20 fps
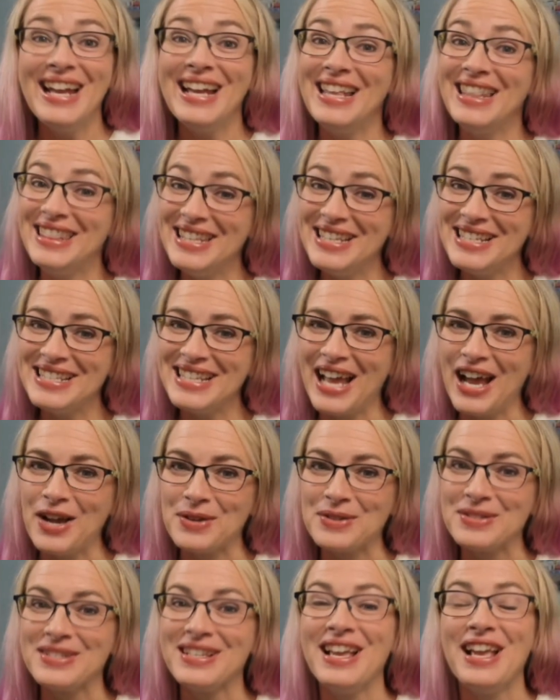In this
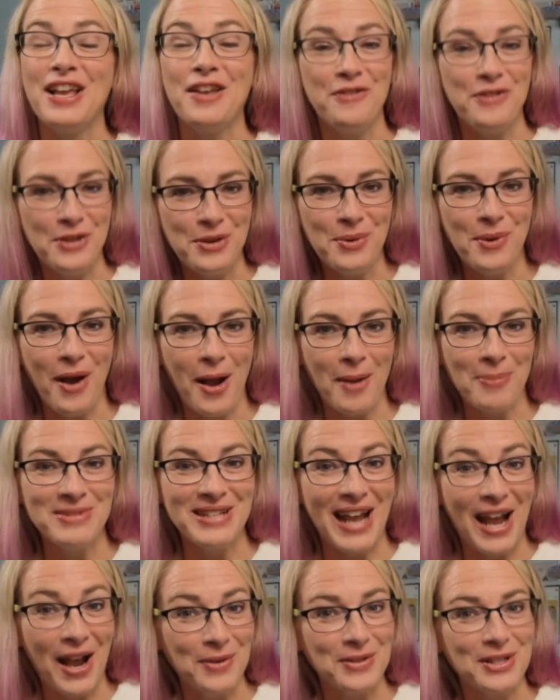house, if you opt
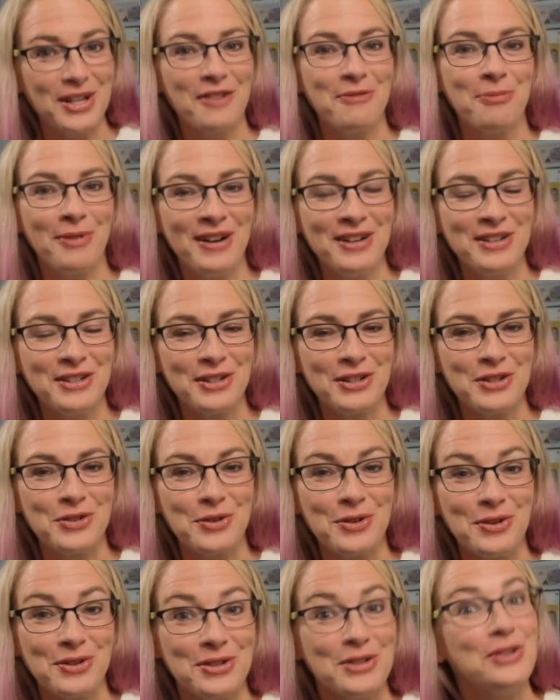out of parental
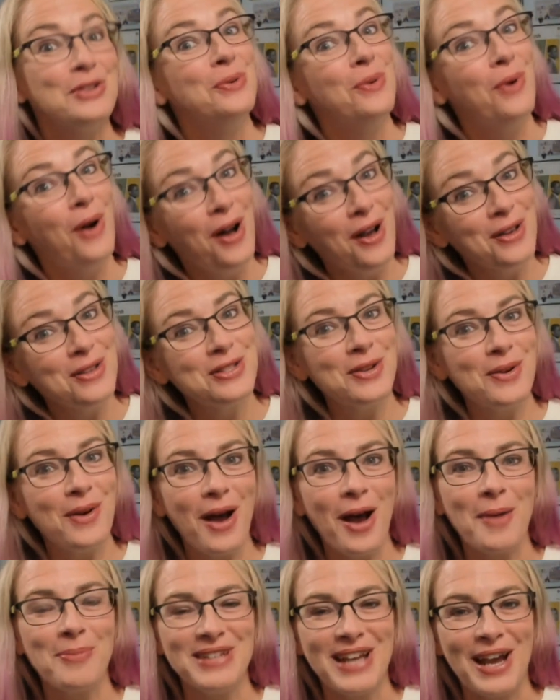controls, you also
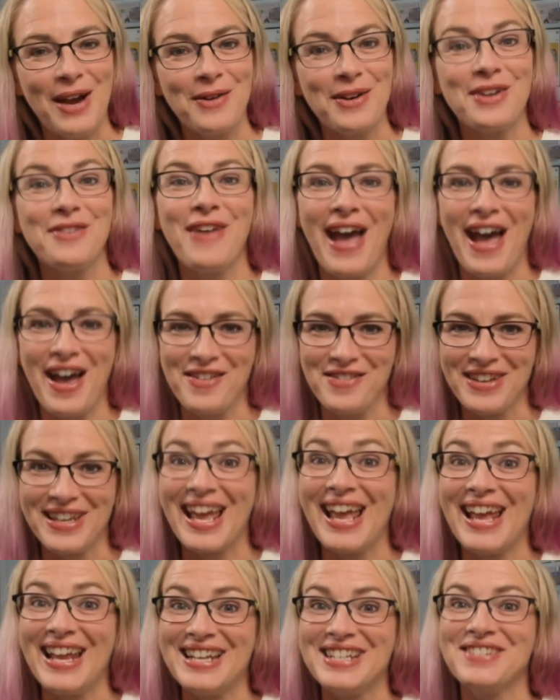opt out of having
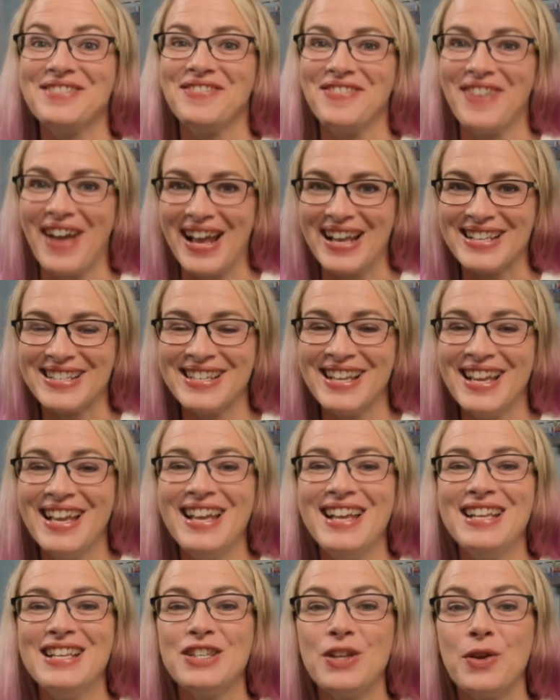a device.
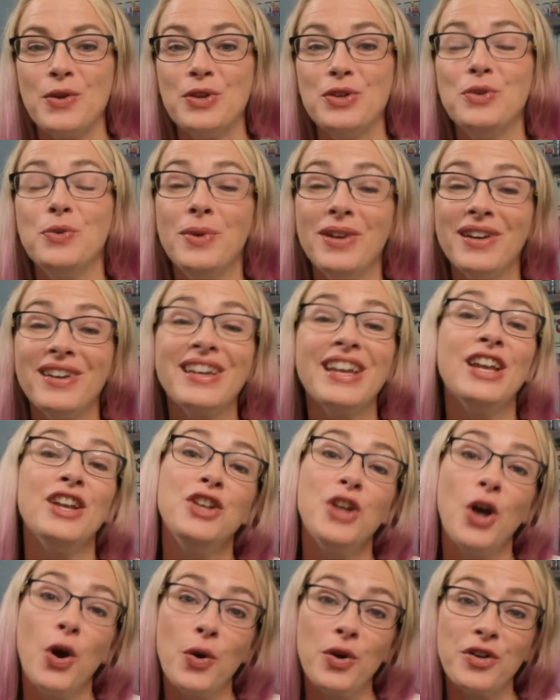So you will get
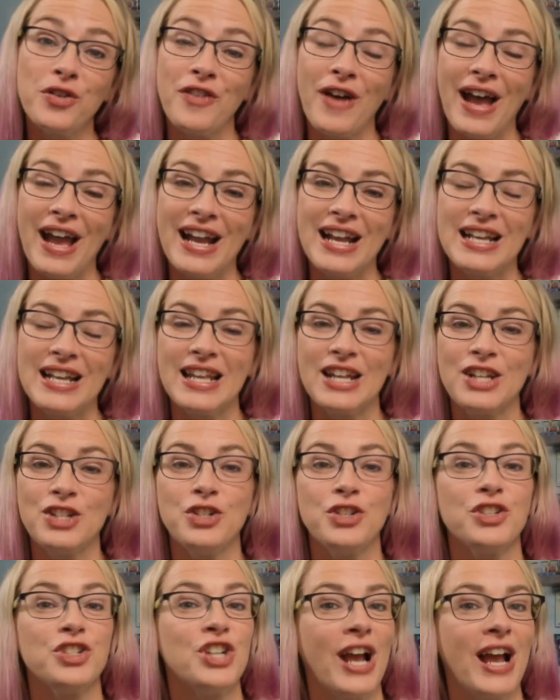notified that
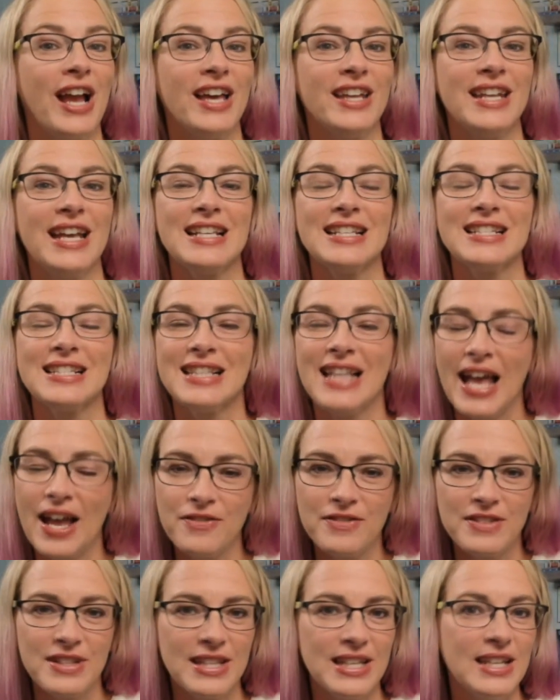your child has
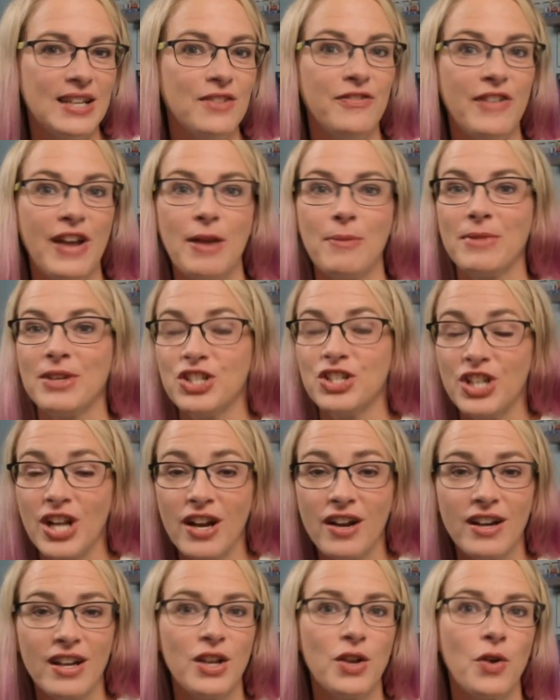left the Family
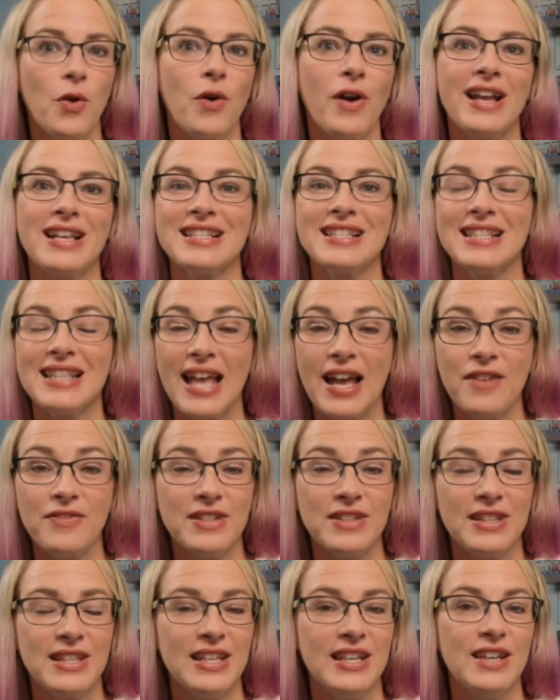Sharing or has left
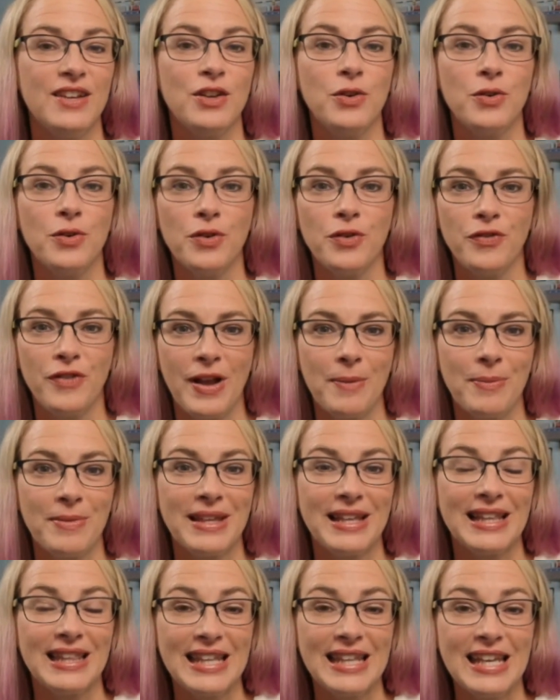the Google
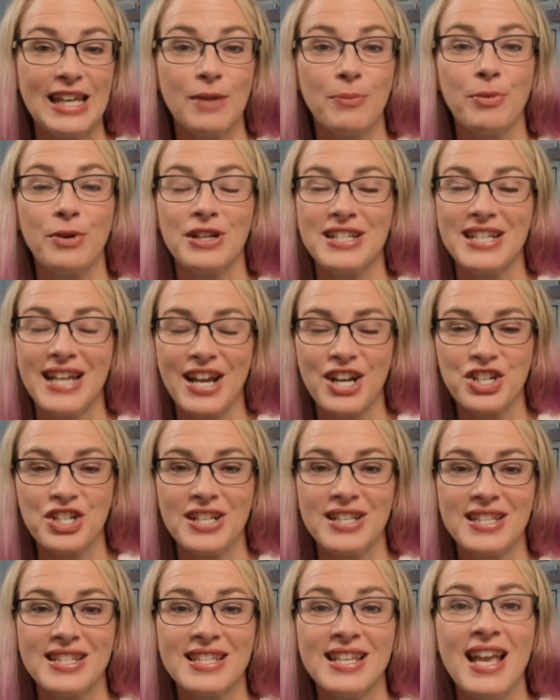Family Link
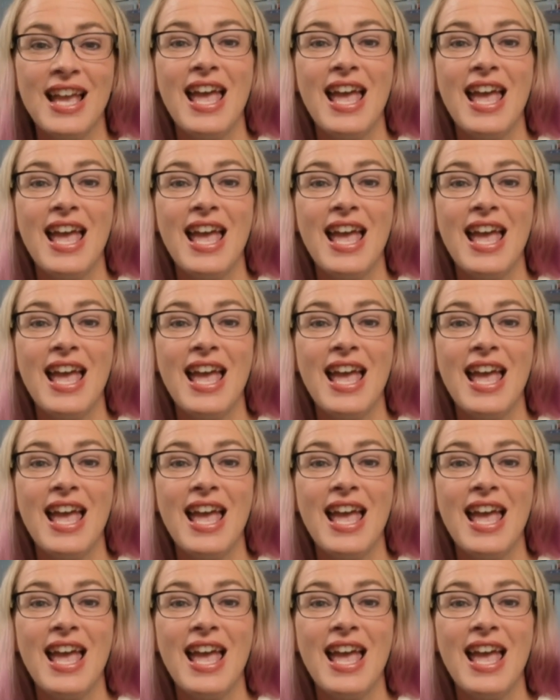protections.